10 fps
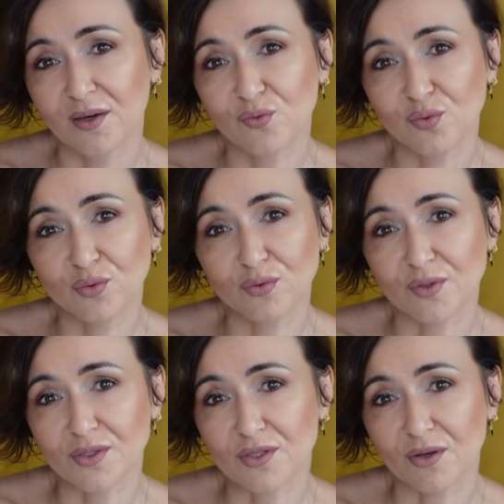food
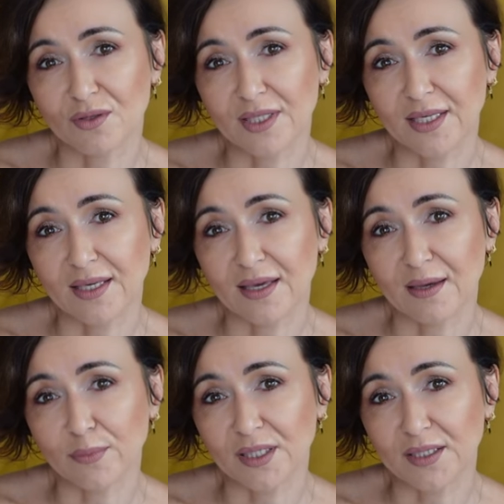was only a
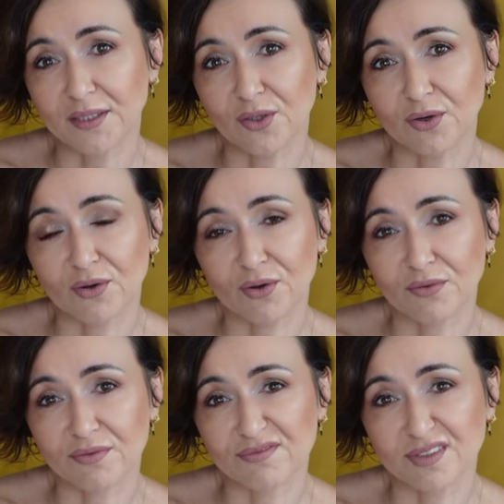mean
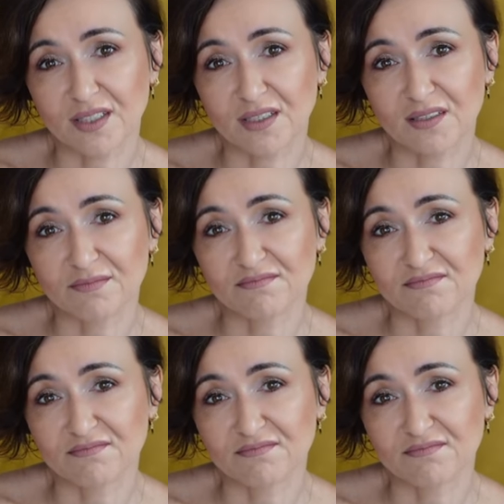of, um,